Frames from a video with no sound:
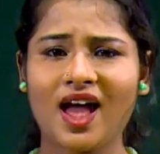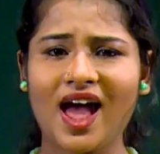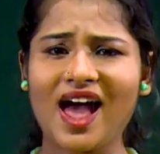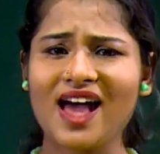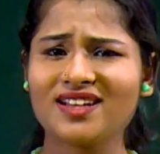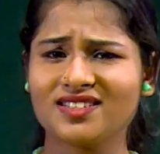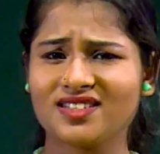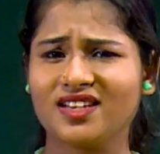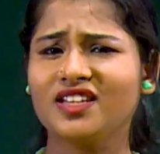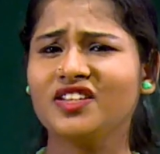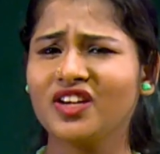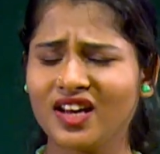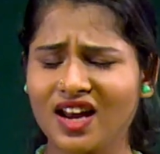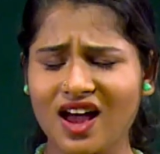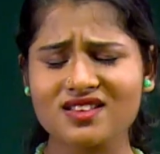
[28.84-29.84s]
And in
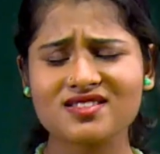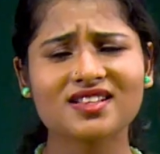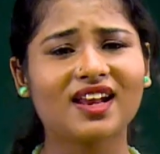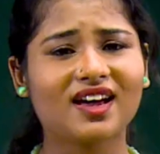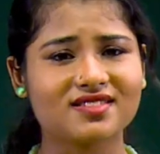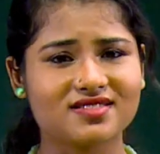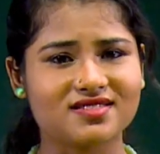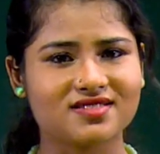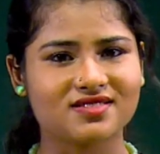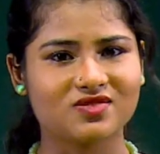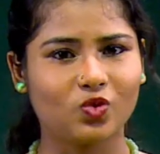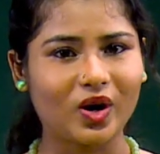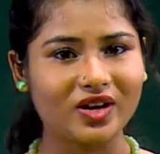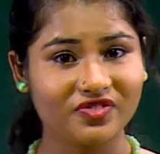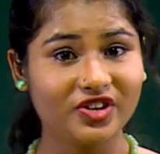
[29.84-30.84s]
your last classes,
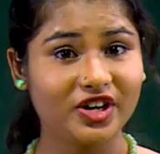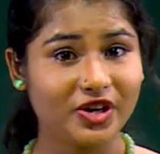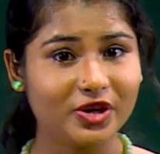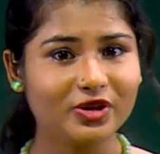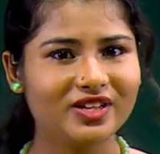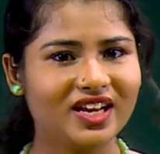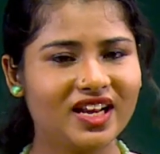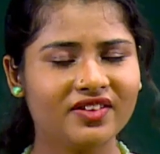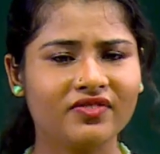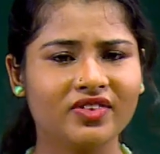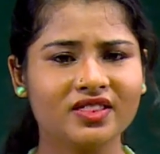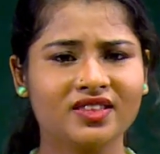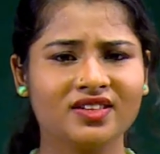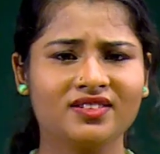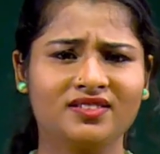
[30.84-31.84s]
what were you dealing
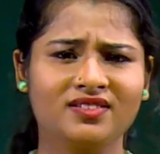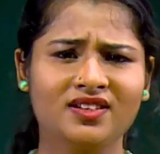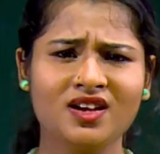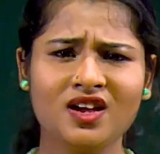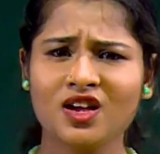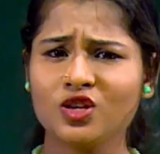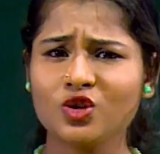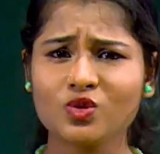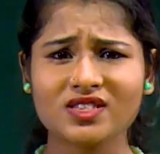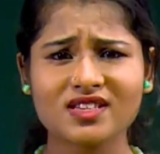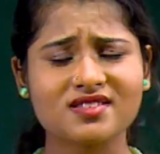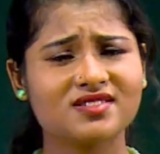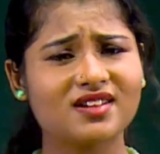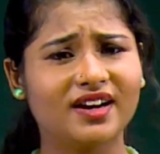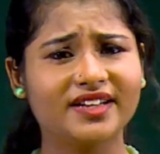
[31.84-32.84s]
with? You just
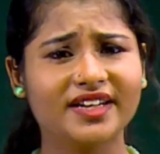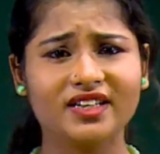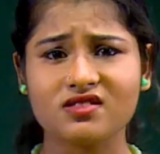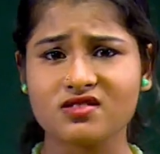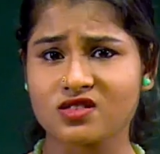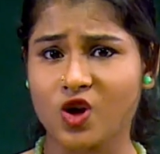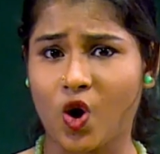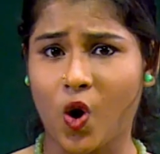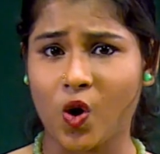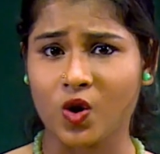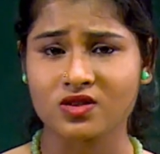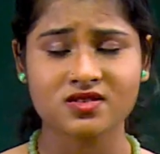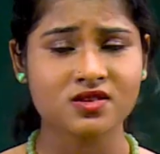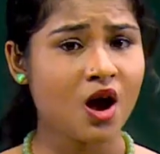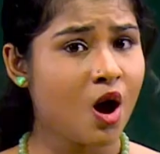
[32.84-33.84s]
studied
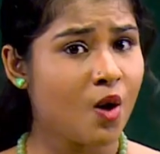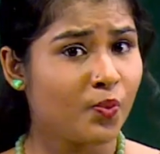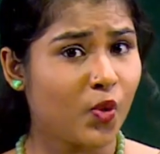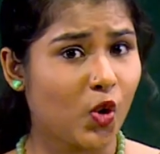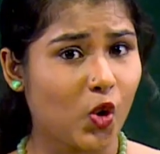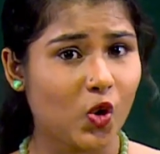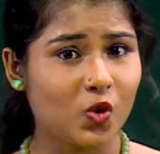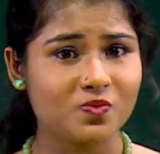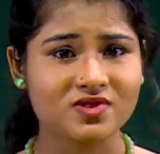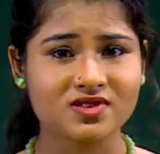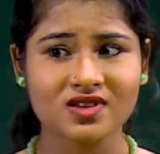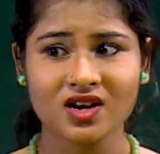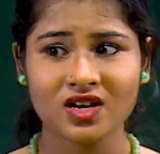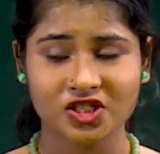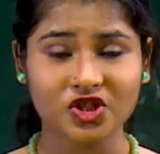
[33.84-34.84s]
songs, poems,
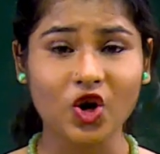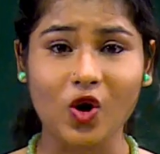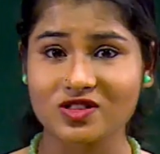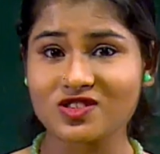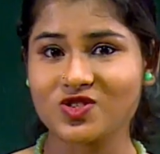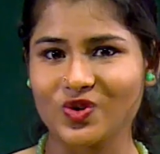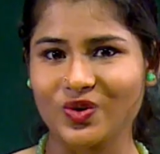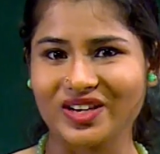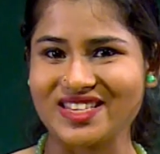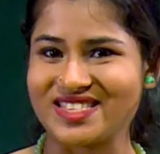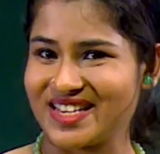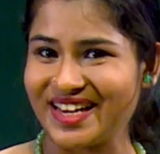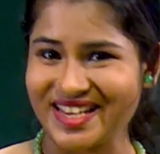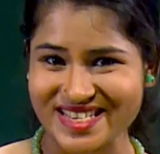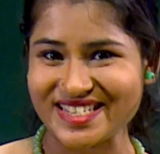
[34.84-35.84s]
short stories,
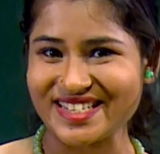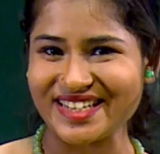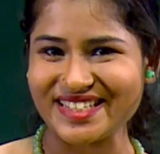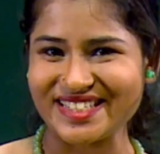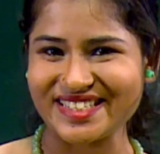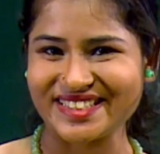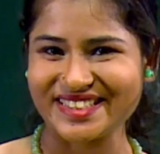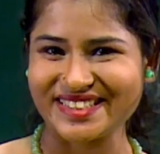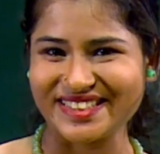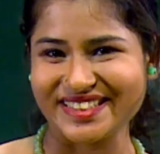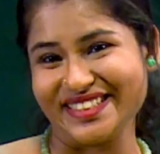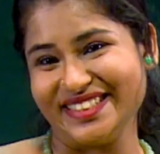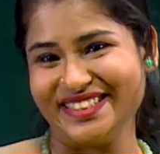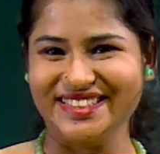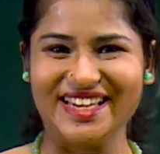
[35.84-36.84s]
isn't it?
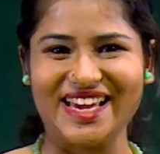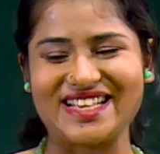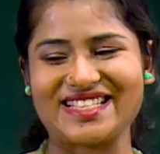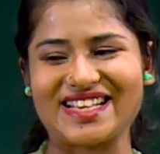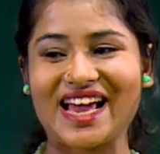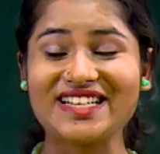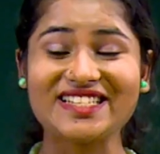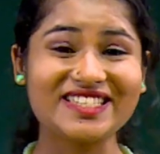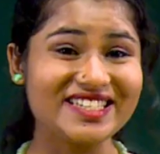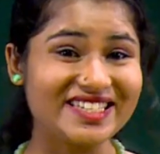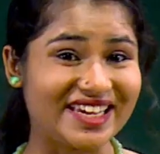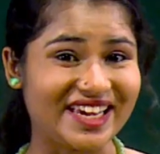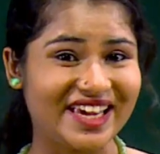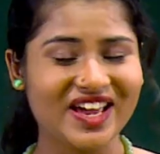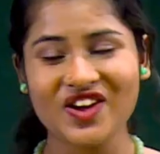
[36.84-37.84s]
Yes, and
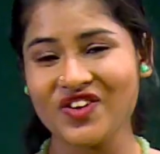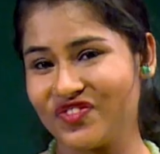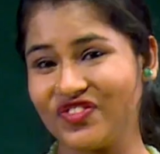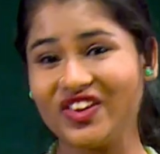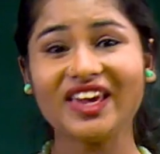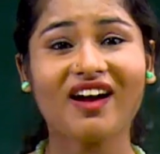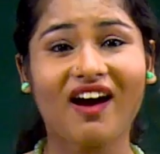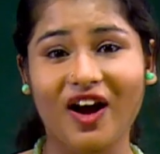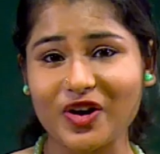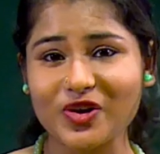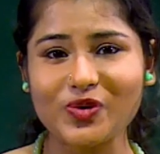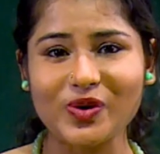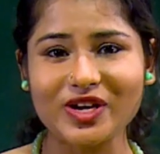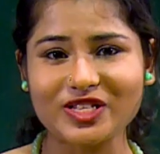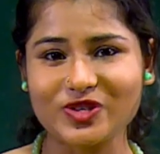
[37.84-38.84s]
today we are
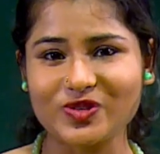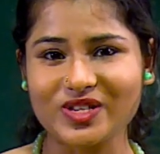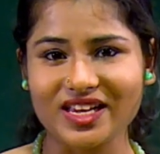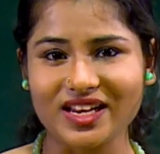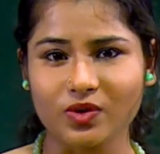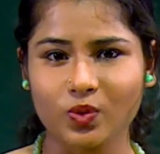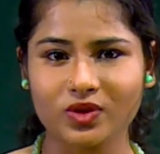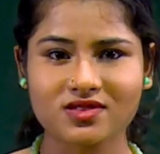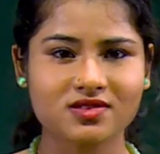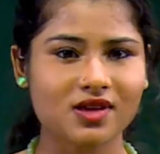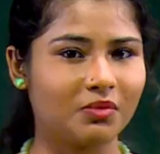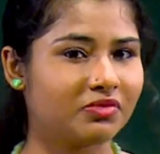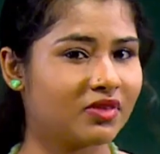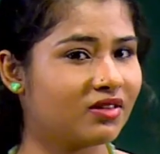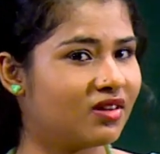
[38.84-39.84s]
going to deal with
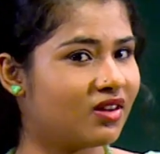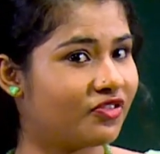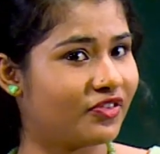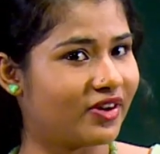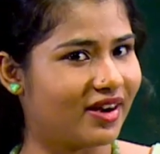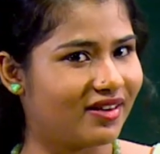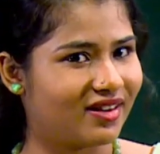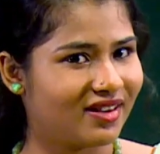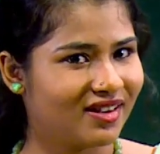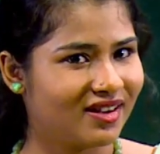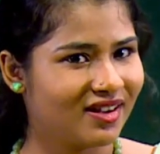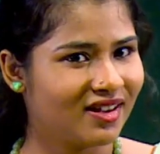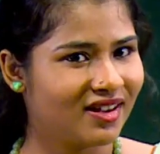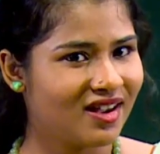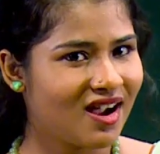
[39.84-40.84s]
something different.
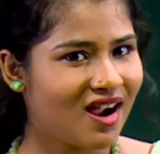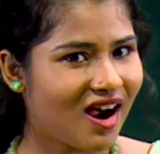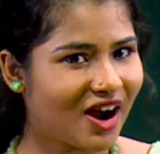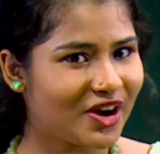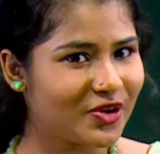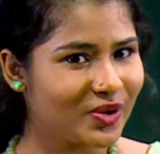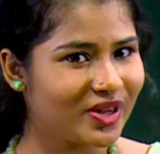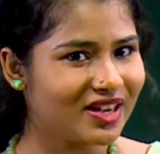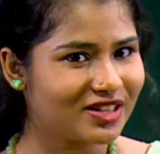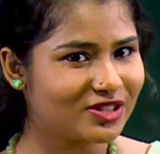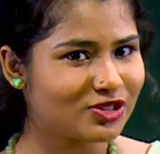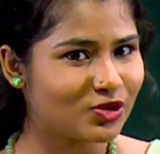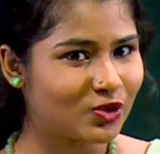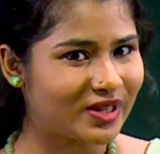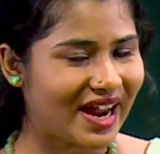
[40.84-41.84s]
Are you eager to
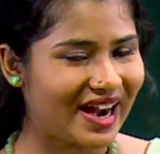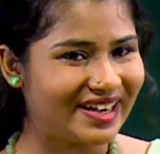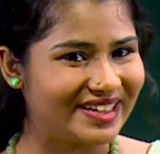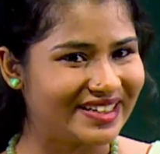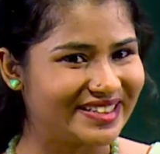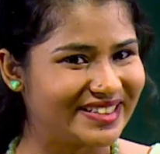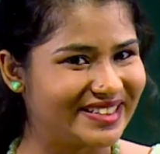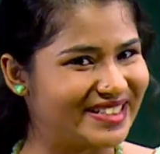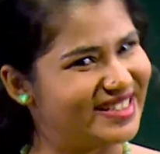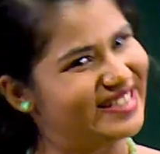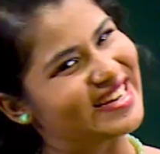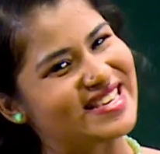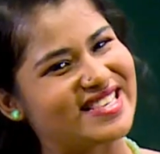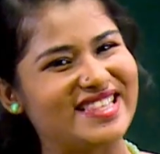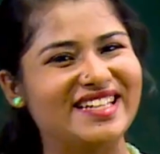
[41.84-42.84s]
know that?
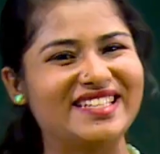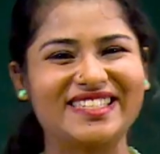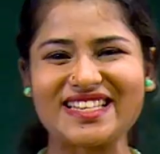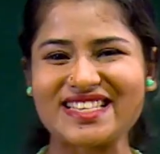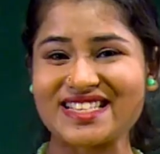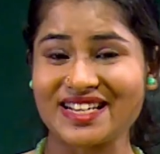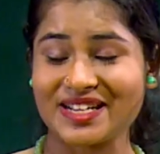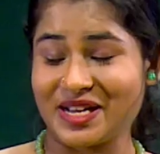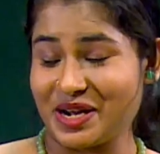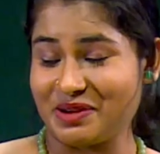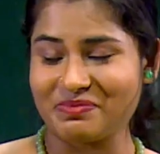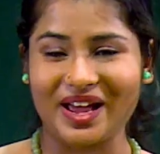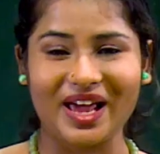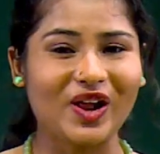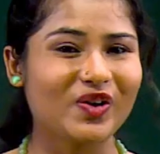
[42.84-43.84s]
Yes, then just come
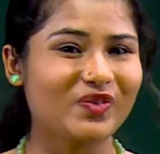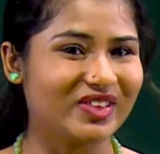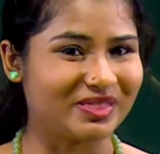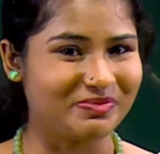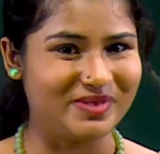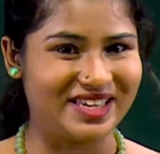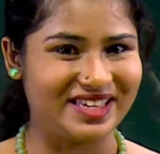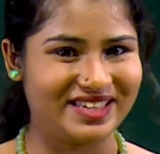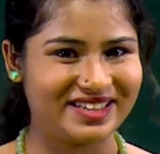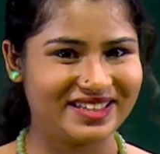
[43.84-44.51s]
along with me.